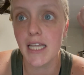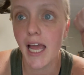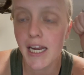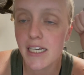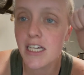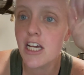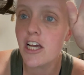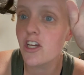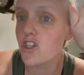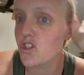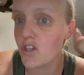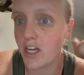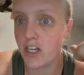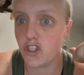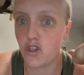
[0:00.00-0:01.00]
late.
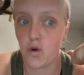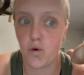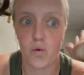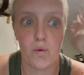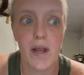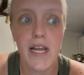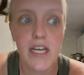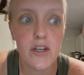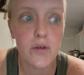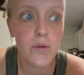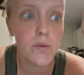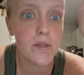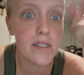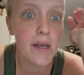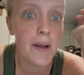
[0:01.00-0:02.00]
So that's great
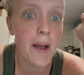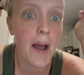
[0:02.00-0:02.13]
news.